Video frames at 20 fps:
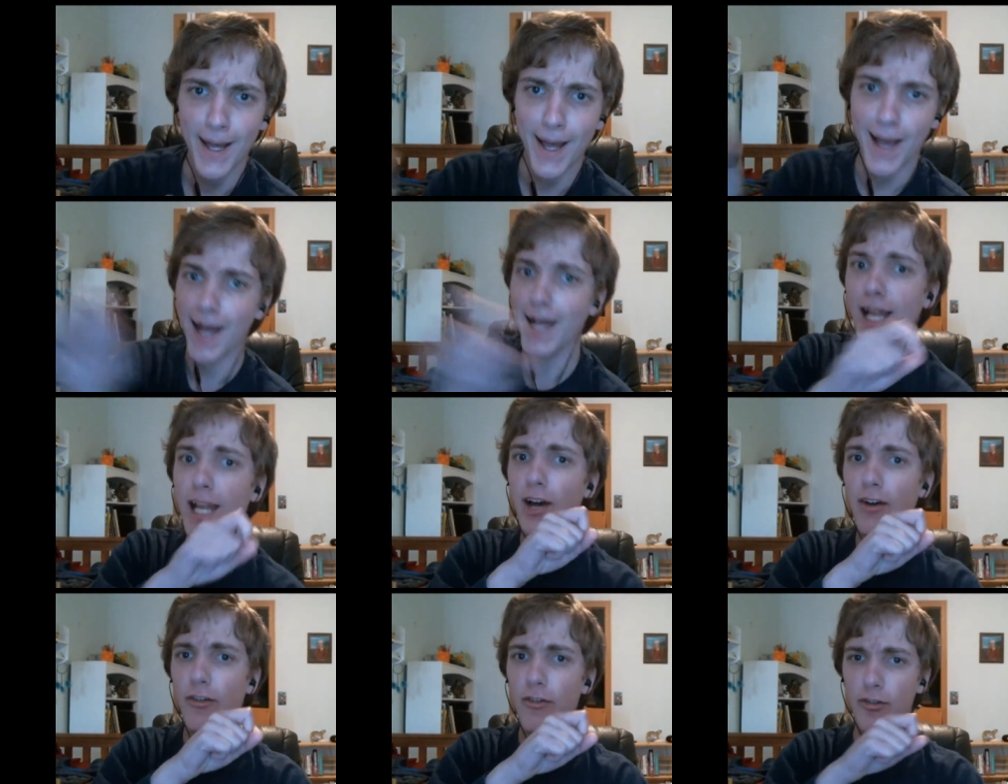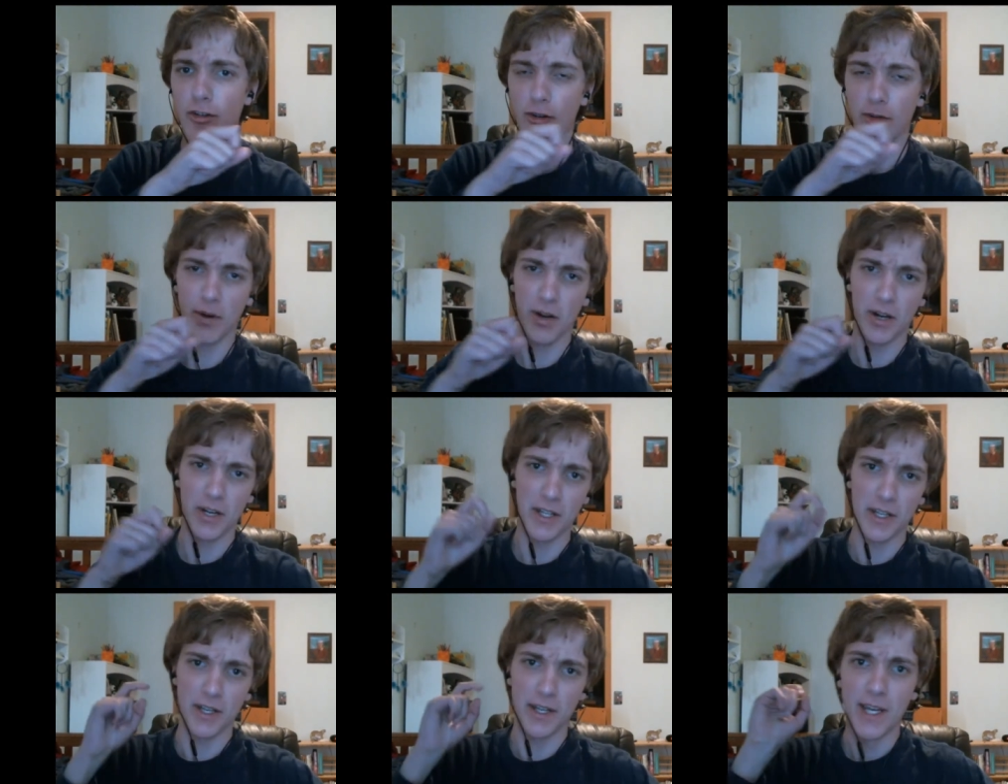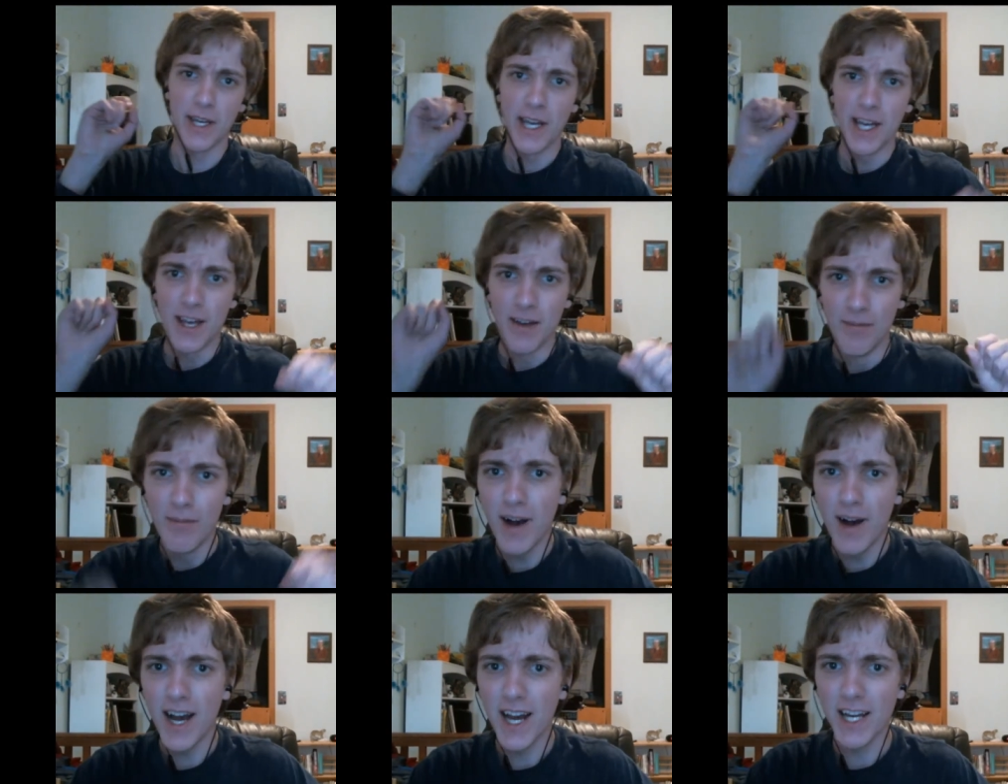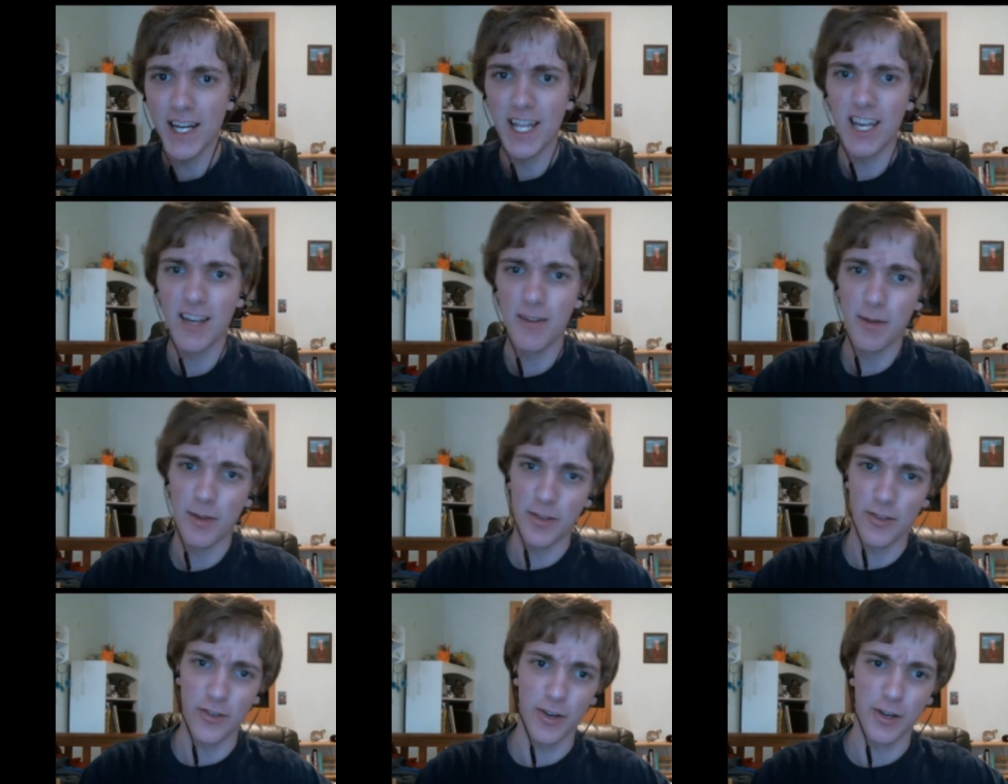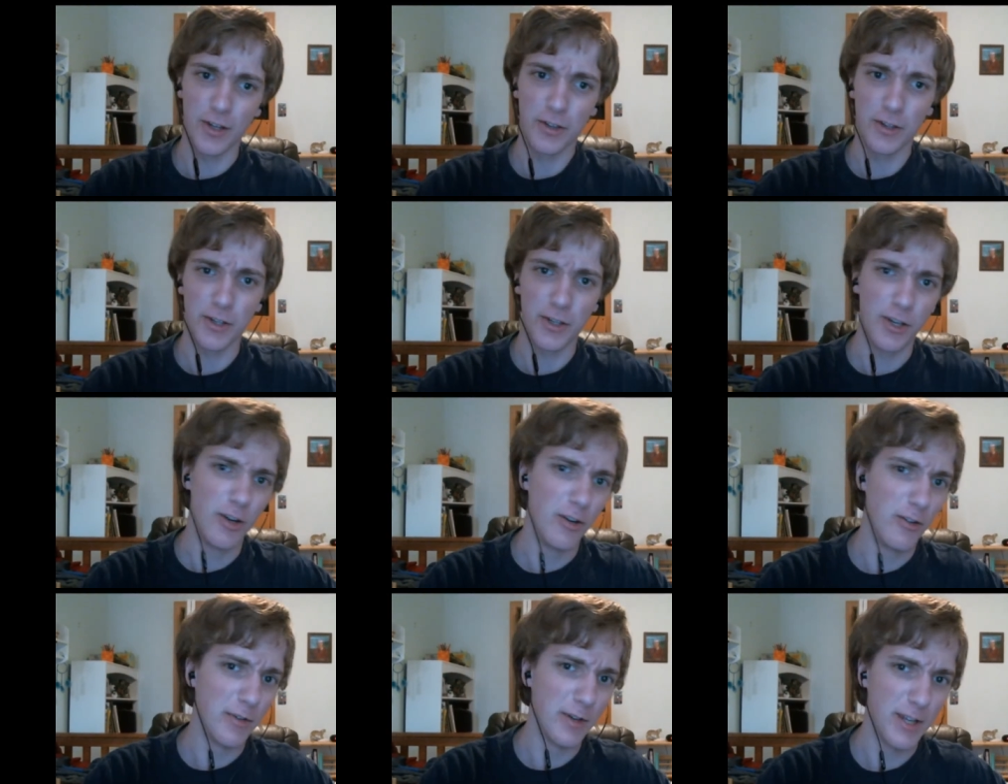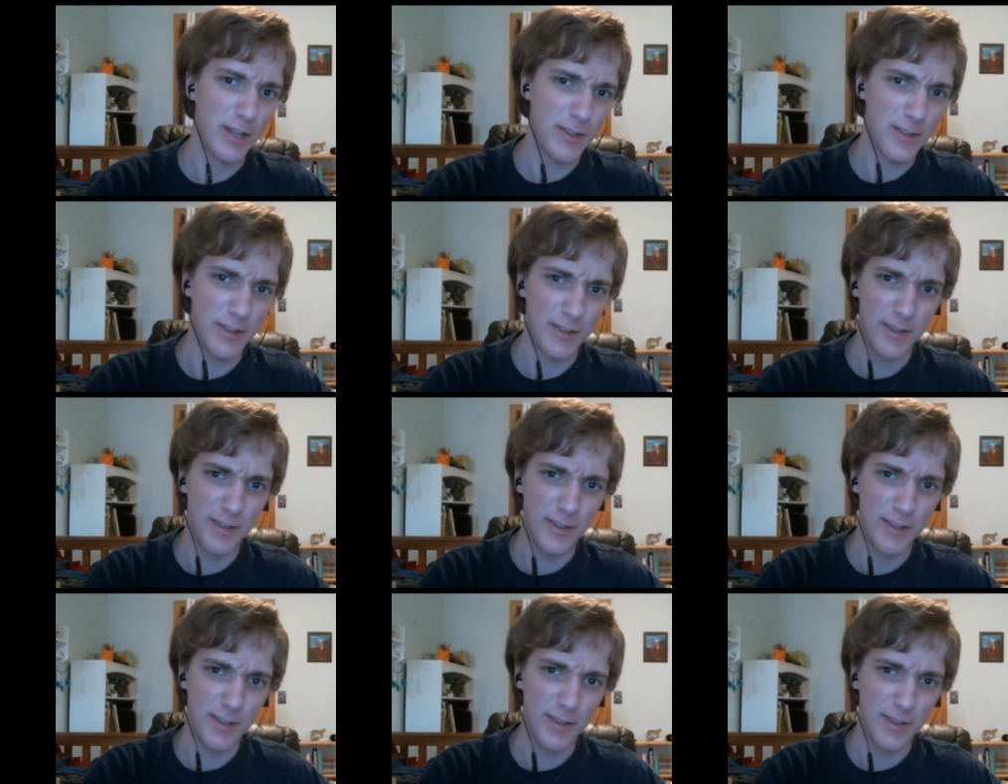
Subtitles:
Hello everybody, my name is John Leuchovius,